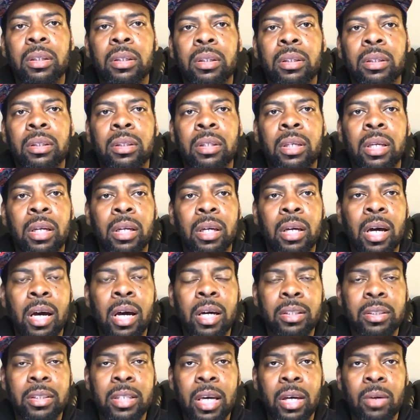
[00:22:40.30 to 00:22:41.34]
get in
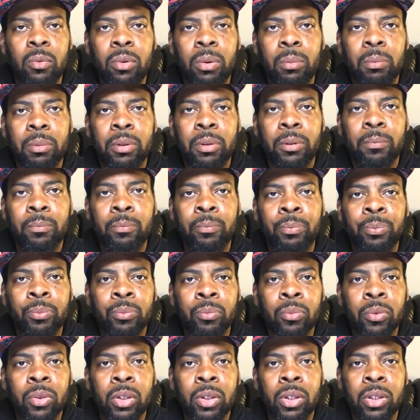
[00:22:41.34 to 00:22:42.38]
contact with me.
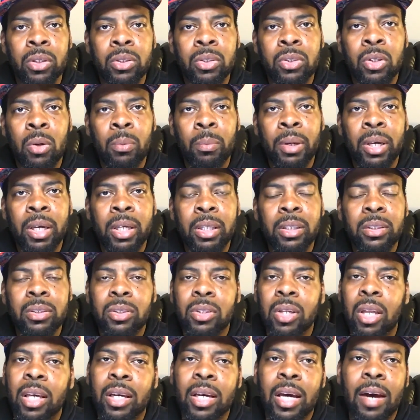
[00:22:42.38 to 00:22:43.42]
So man, that's
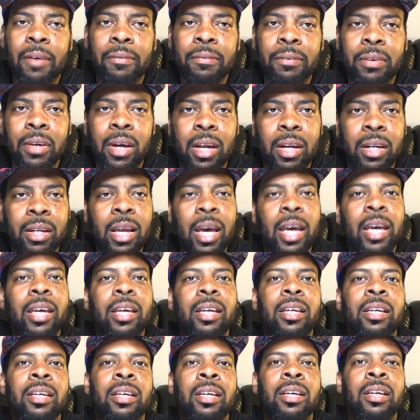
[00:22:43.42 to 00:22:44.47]
all I got for y'all
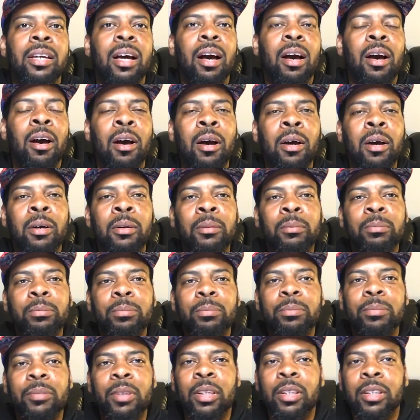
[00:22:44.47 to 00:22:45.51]
tonight.
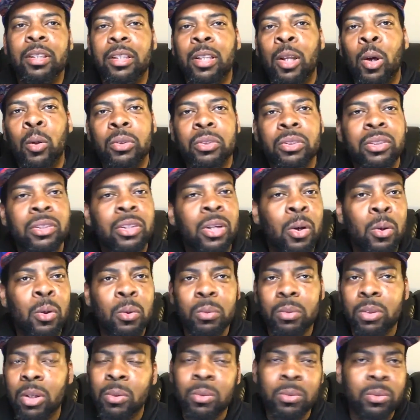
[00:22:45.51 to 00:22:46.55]
In closing,
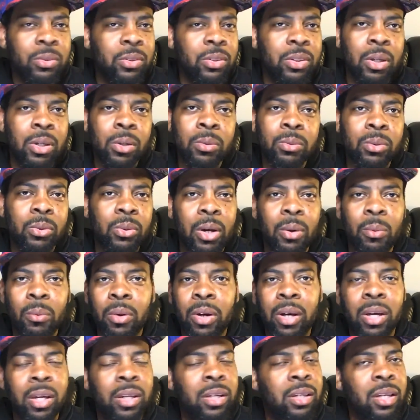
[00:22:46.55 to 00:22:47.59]
don't do that
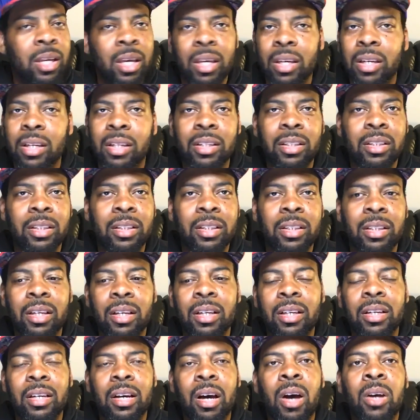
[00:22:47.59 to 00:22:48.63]
100 to 800.
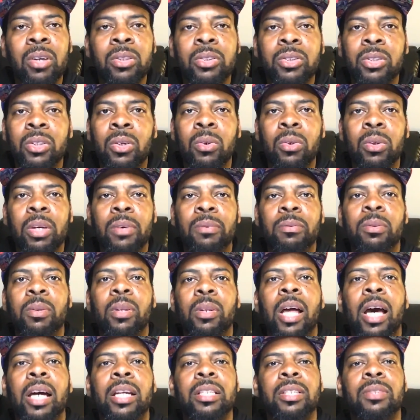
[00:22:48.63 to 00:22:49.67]
Also, if you
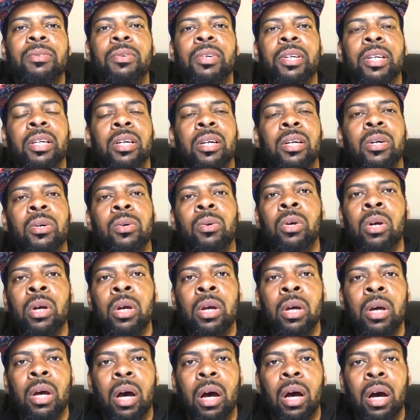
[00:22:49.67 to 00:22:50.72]
like this video,
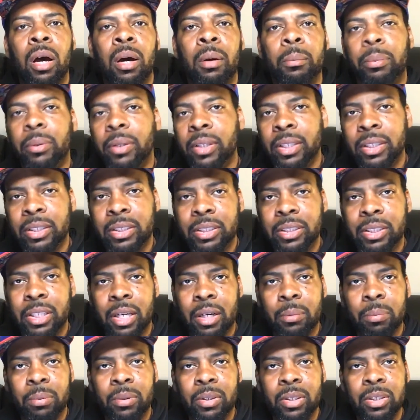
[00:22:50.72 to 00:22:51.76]
please share.
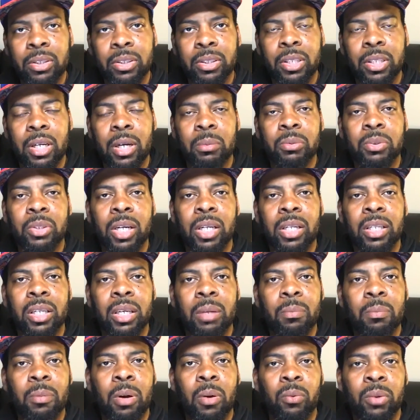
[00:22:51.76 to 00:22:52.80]
I'm trying to
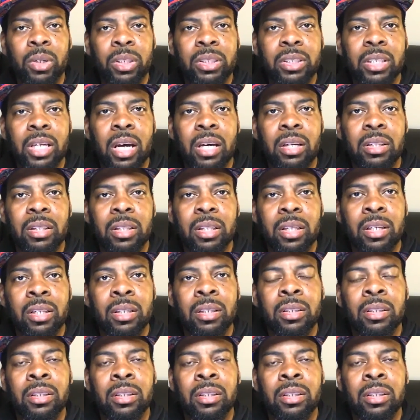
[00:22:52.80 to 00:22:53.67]
get my reach out there.